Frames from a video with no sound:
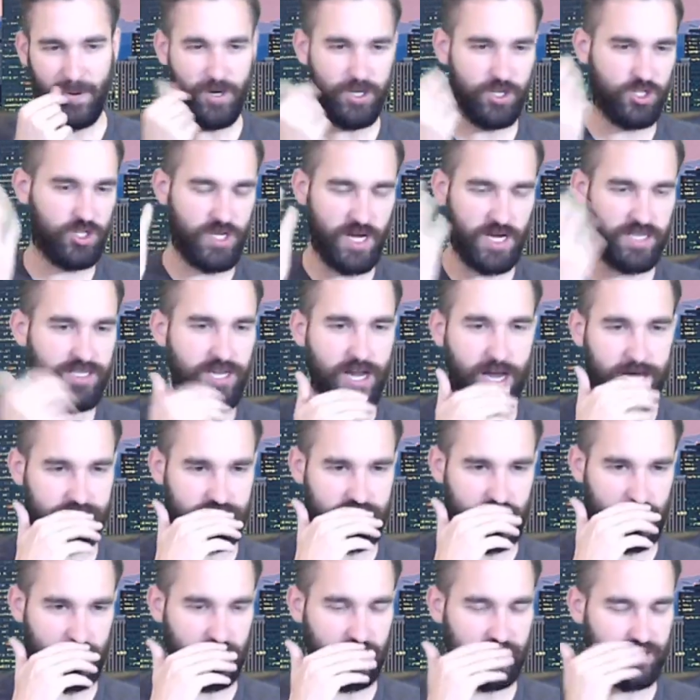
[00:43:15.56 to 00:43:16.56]
Which does
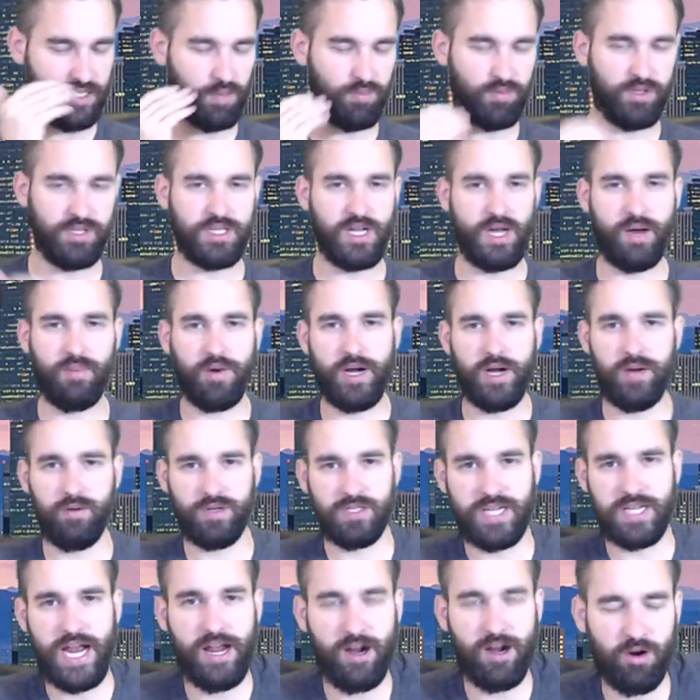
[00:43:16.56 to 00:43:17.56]
not sound like something Tom Brady
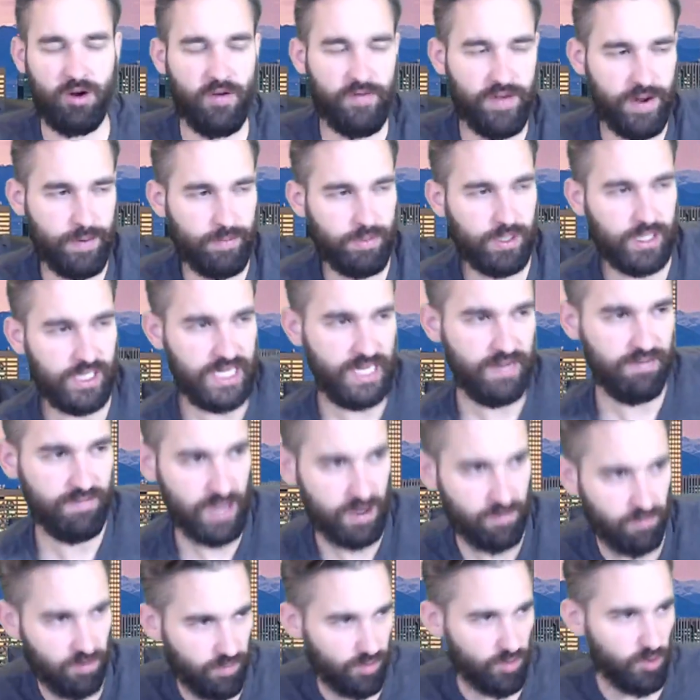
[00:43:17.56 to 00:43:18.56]
would say. I don't know if I believe
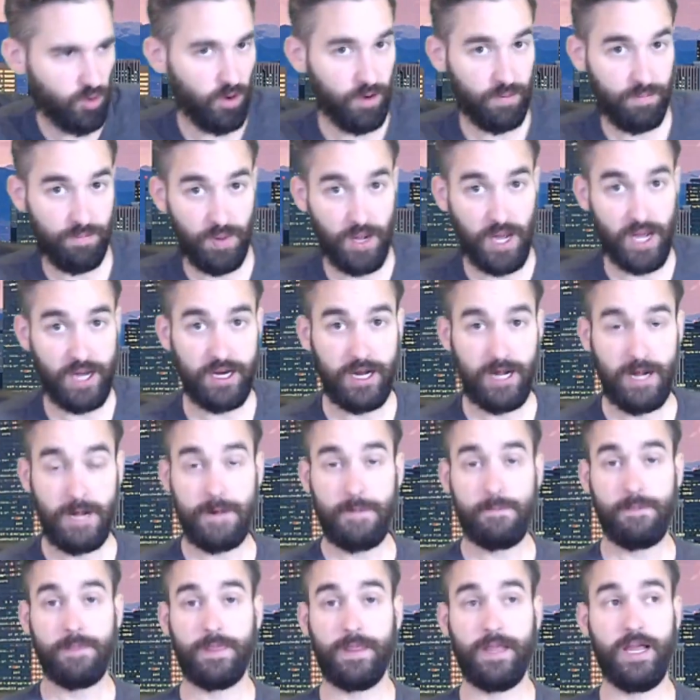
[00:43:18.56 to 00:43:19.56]
that report, but
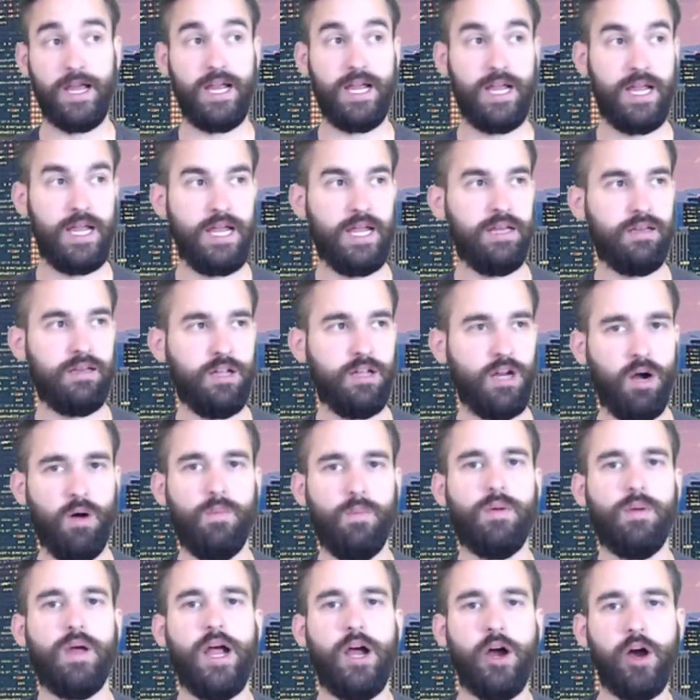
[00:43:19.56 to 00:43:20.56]

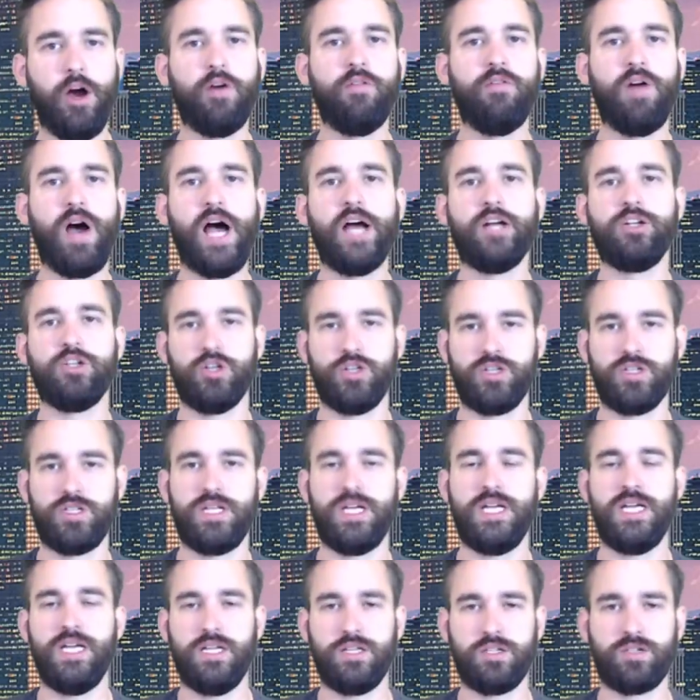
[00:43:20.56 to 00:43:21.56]
Aaron
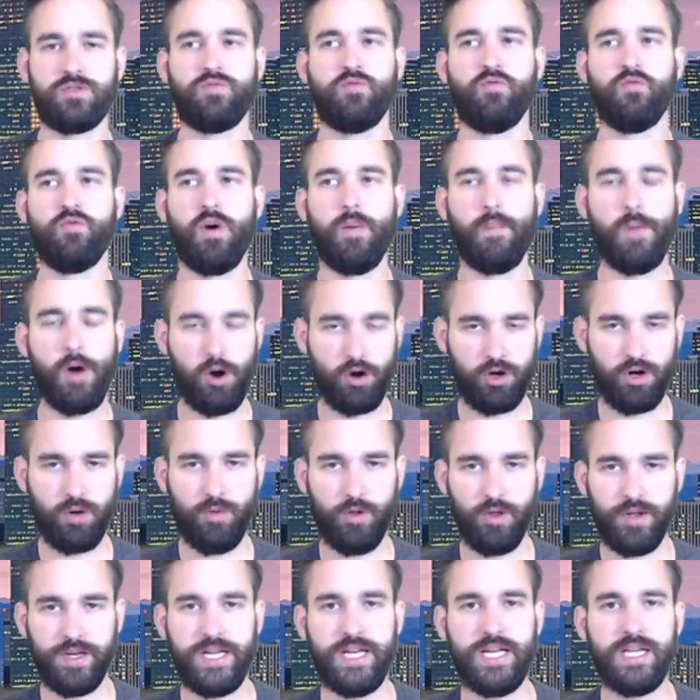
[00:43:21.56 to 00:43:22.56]
Rodgers is
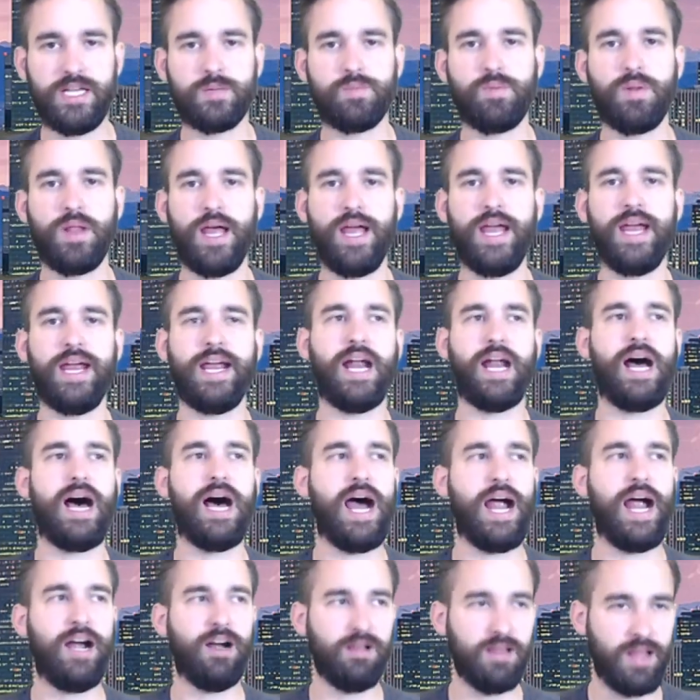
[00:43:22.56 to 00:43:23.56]
remarkable. He is playing at a
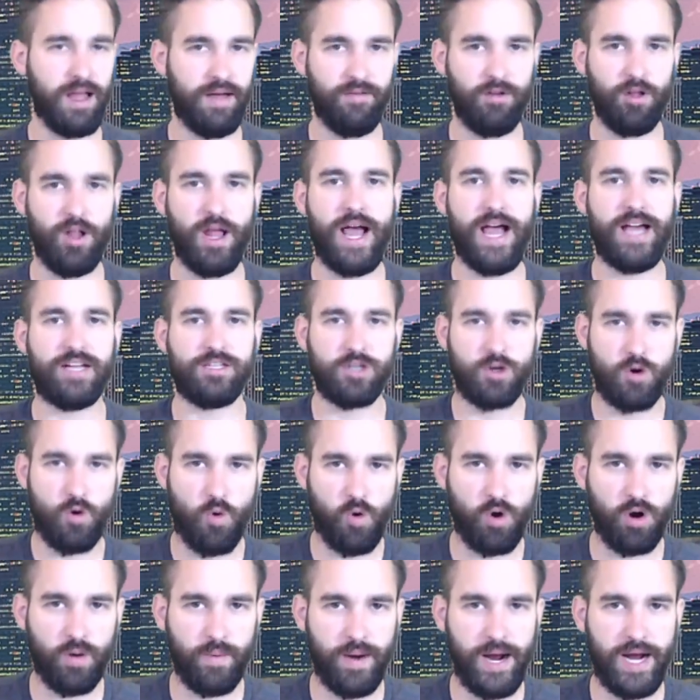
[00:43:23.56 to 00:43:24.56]
higher level as a
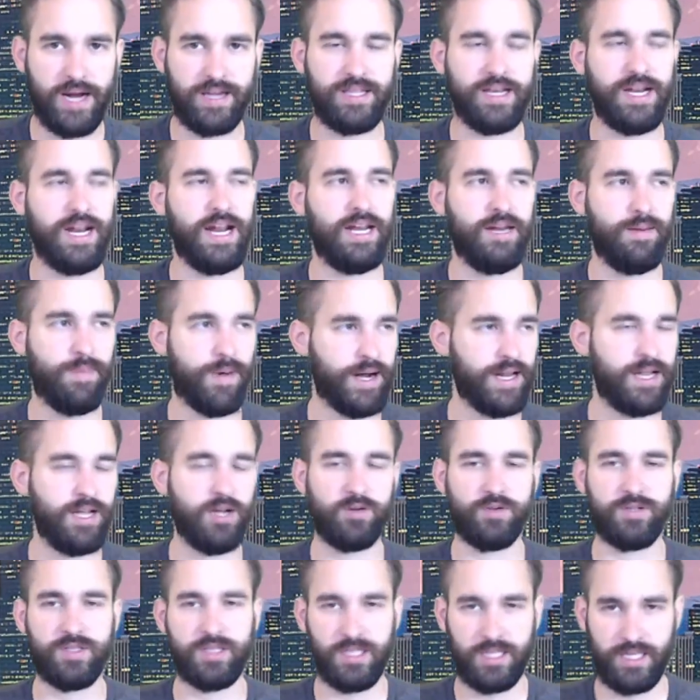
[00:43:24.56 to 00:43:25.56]
quarterback than anybody
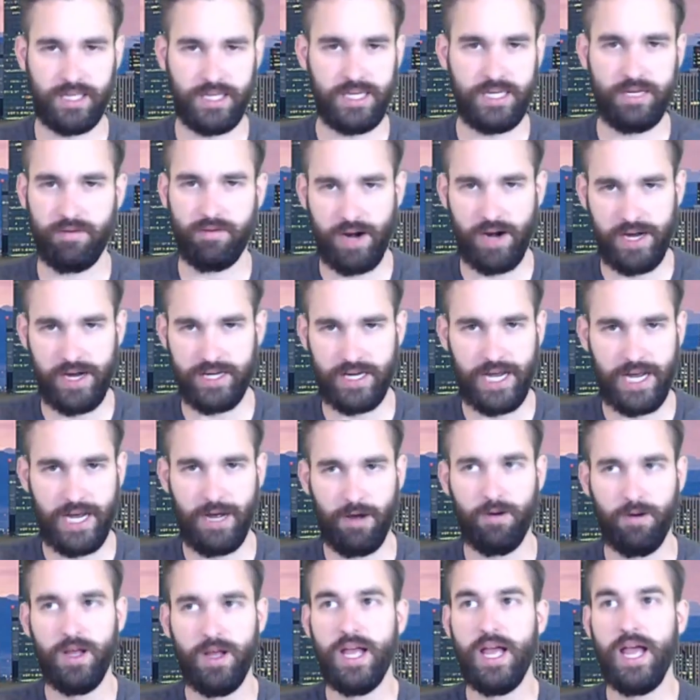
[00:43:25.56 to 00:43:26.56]
else in the league right
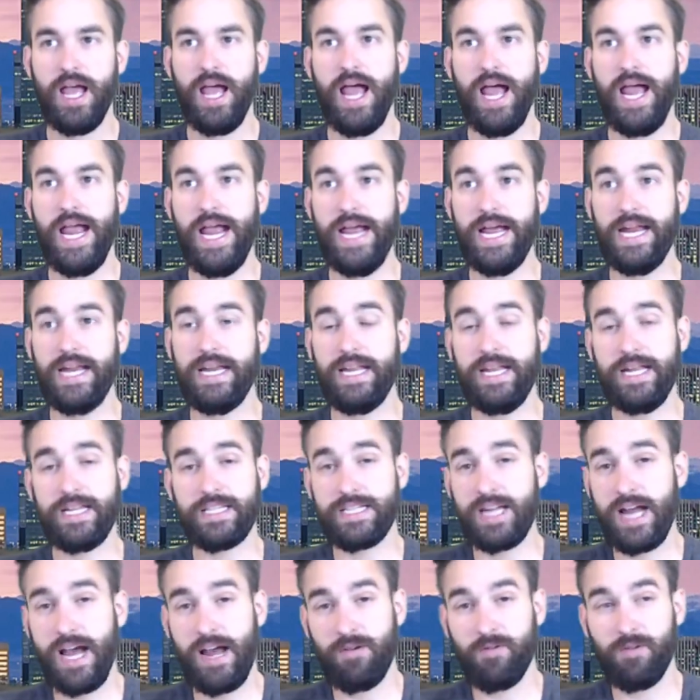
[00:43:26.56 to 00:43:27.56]
now, and
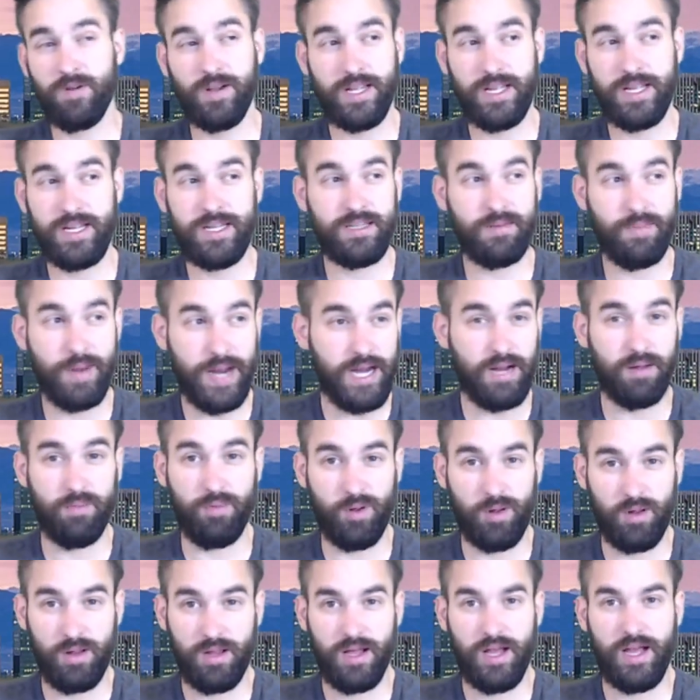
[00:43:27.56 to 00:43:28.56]
it's not really
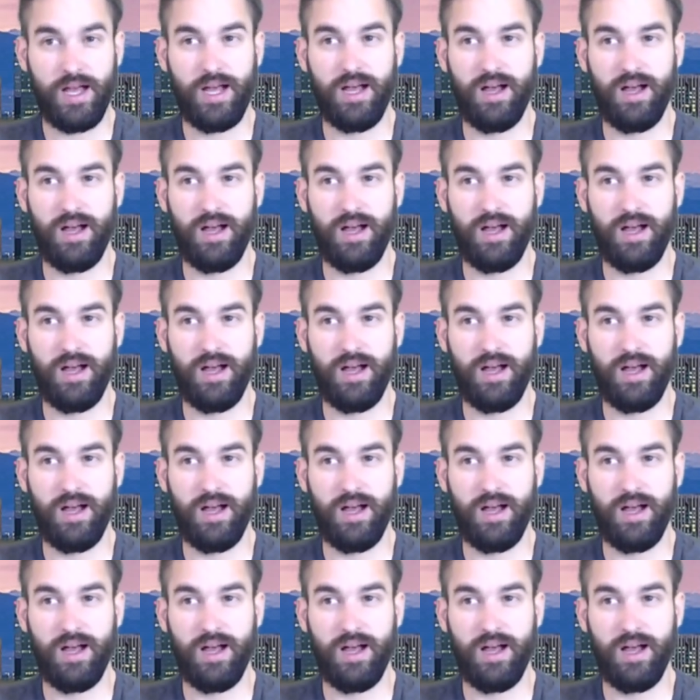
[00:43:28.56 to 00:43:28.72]
debatable.